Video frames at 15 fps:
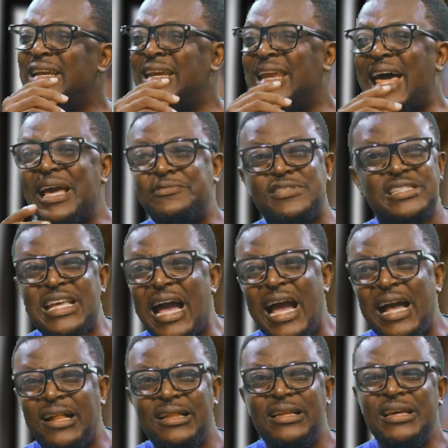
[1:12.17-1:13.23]

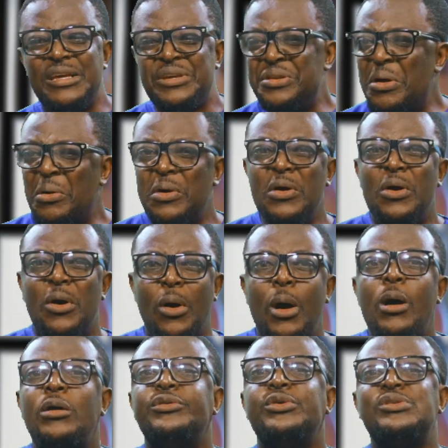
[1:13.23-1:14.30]
lifestyle, you know,
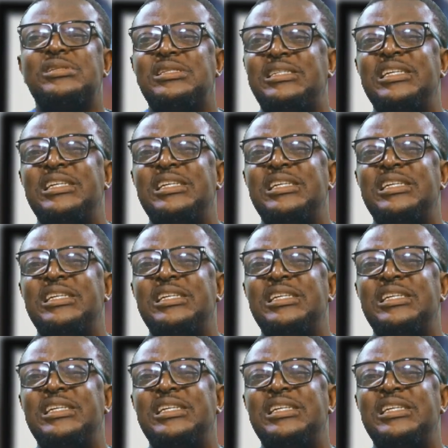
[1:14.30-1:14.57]
all those